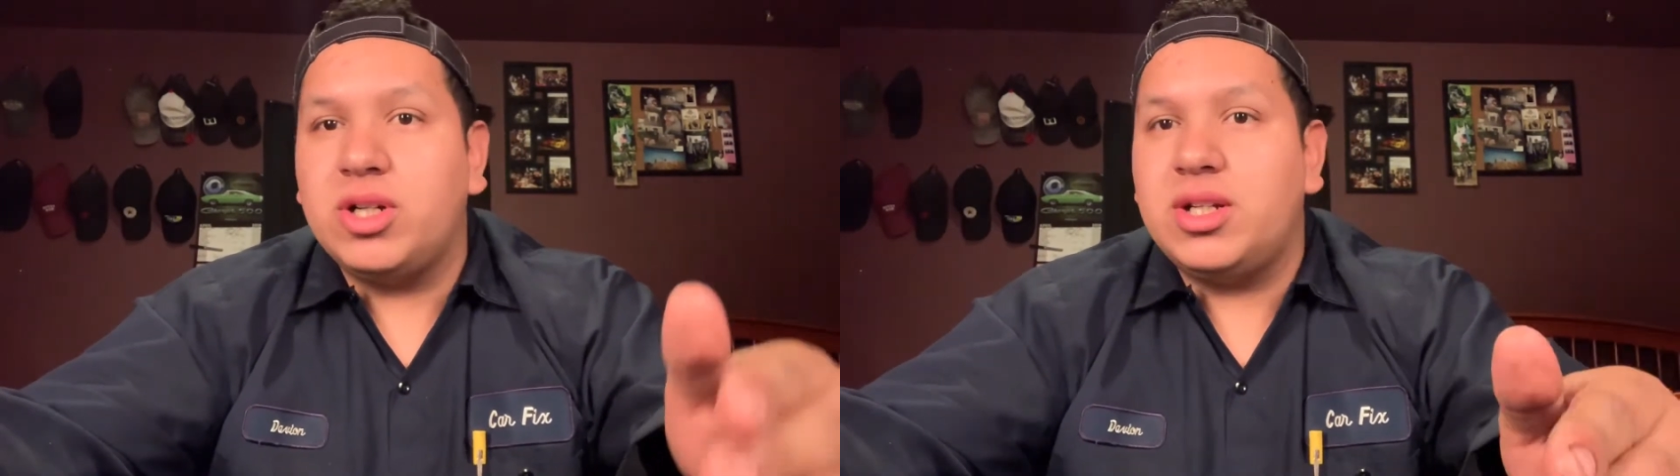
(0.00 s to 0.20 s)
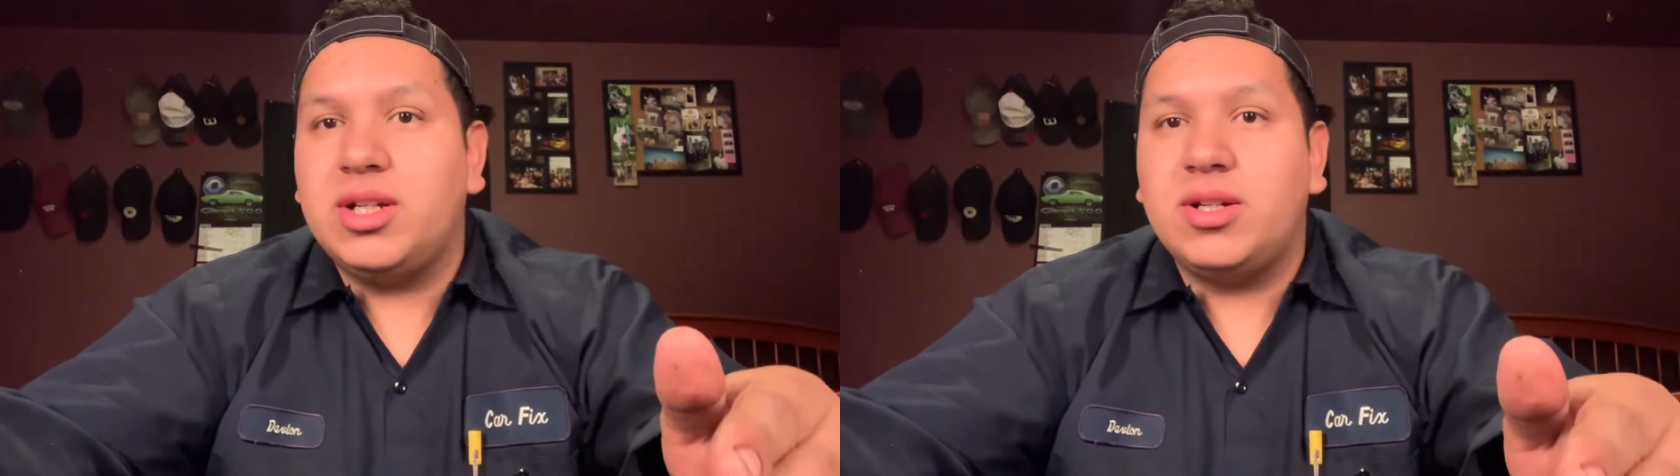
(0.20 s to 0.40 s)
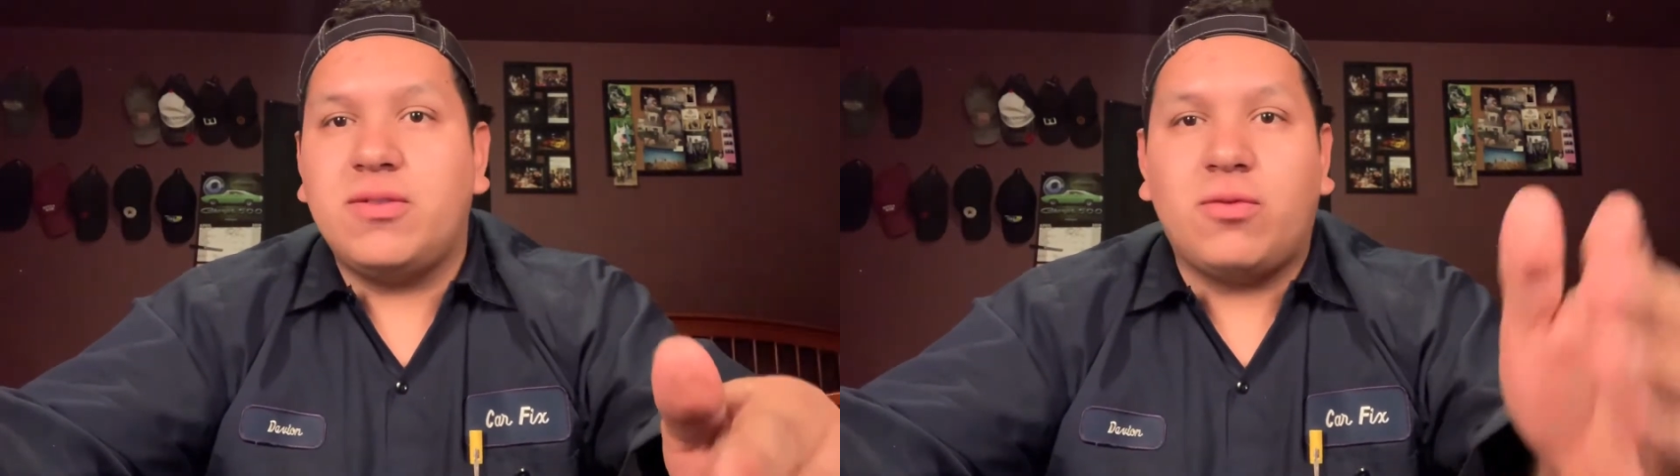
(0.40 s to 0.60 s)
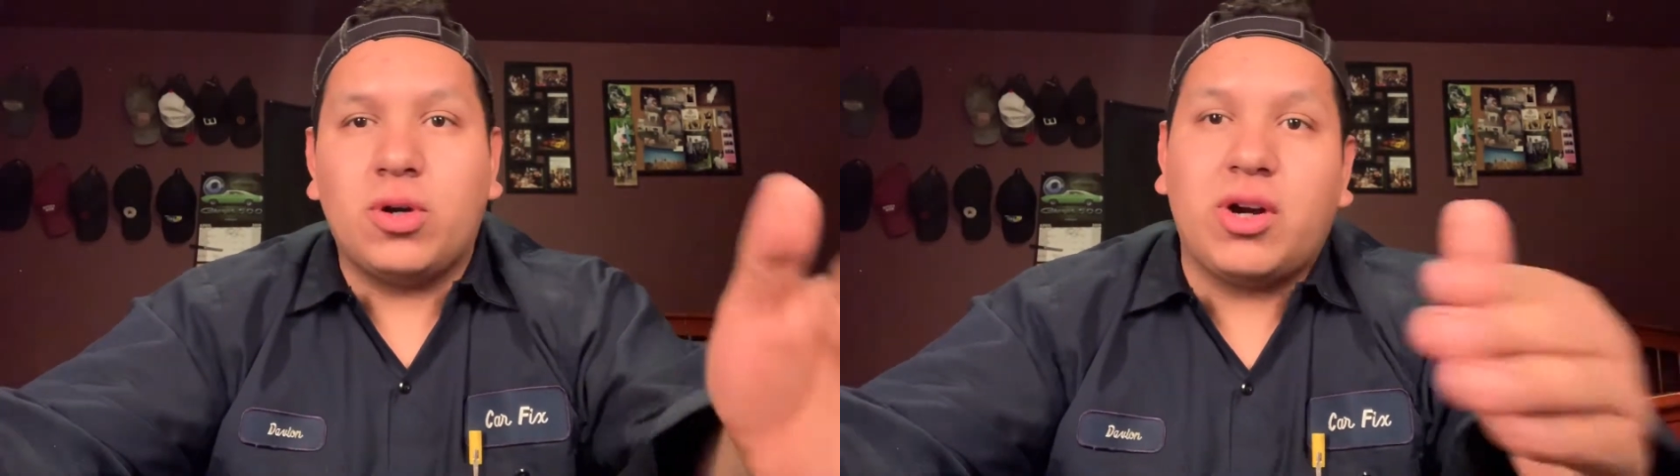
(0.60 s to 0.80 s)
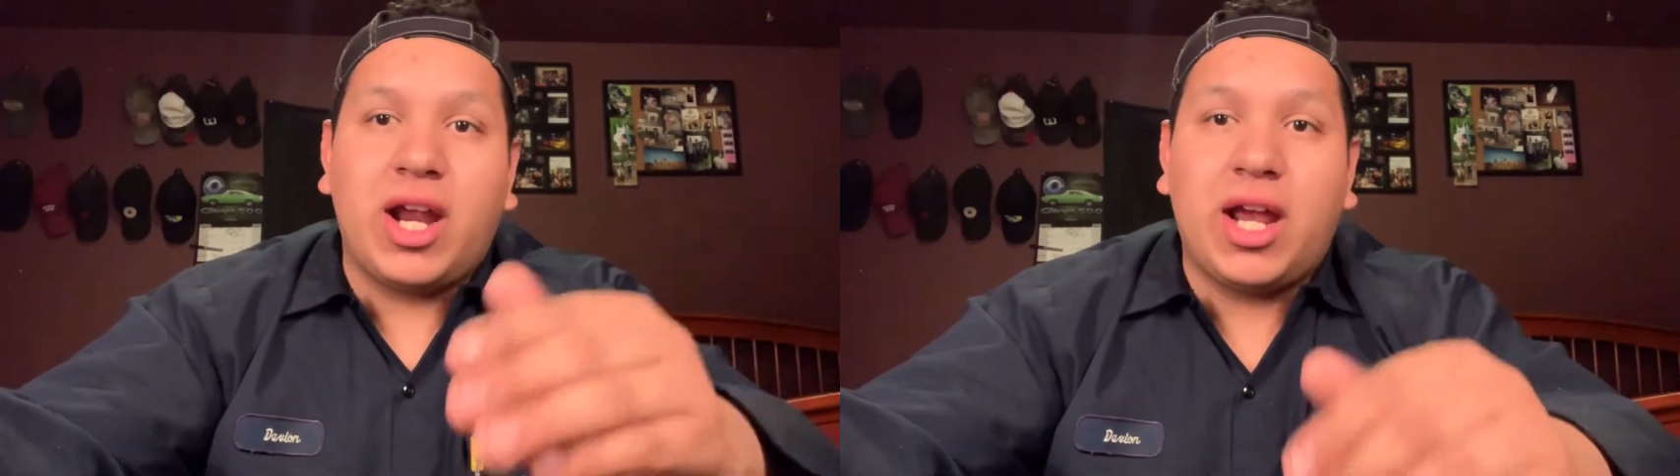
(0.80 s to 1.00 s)
good deal,
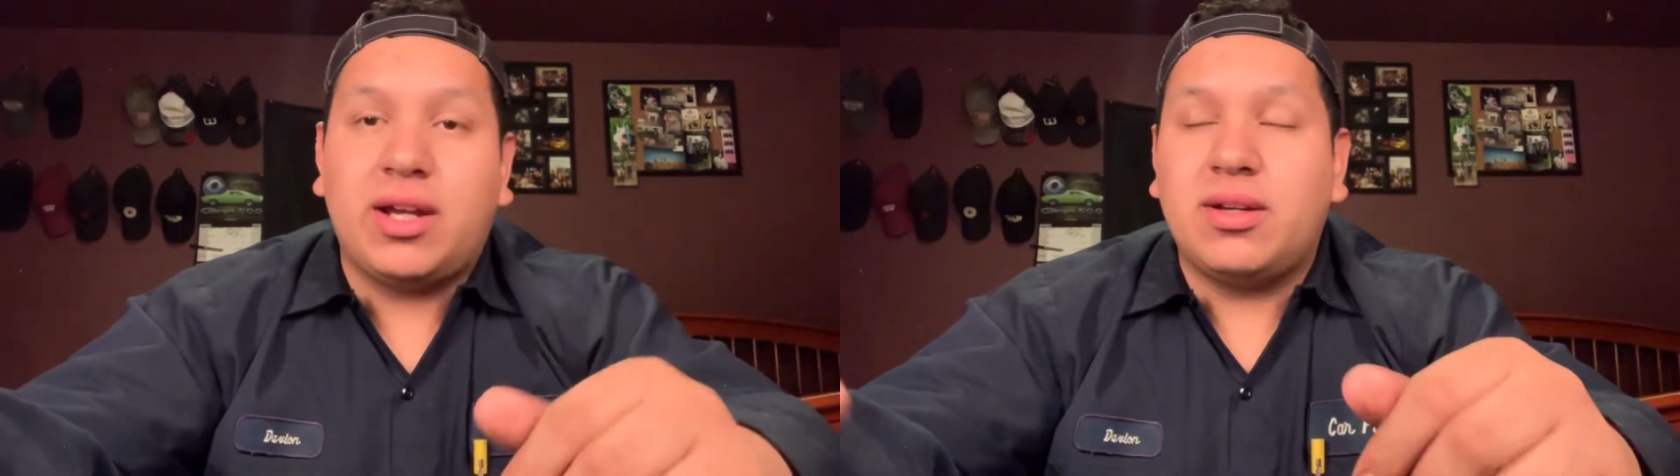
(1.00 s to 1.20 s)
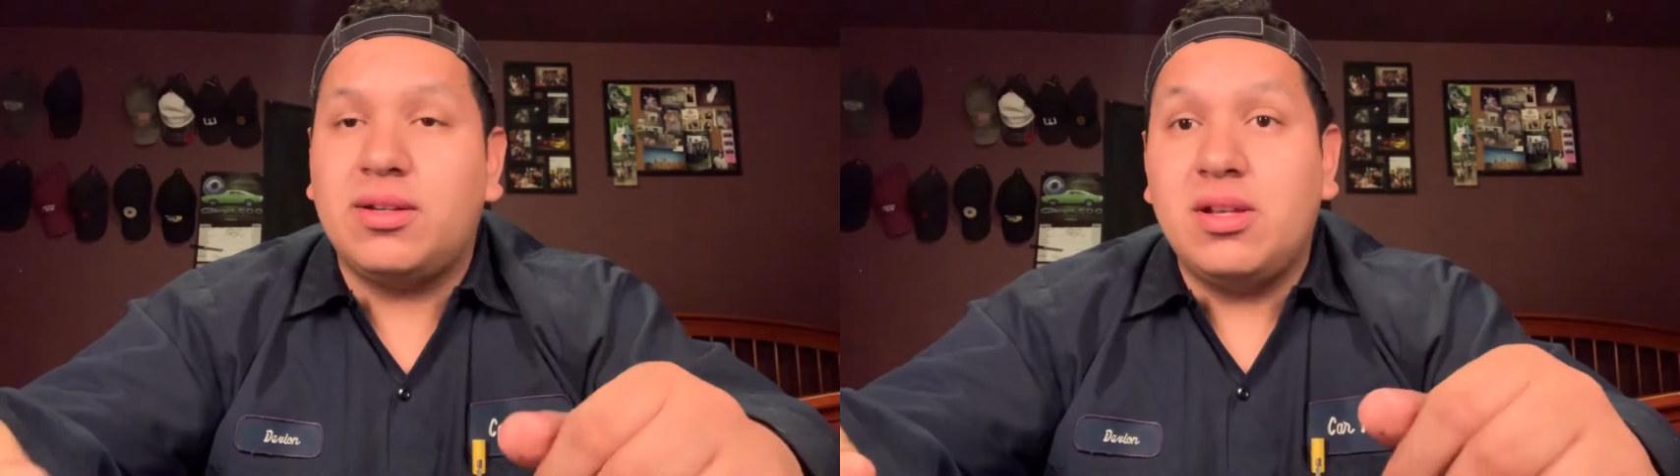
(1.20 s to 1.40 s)
$4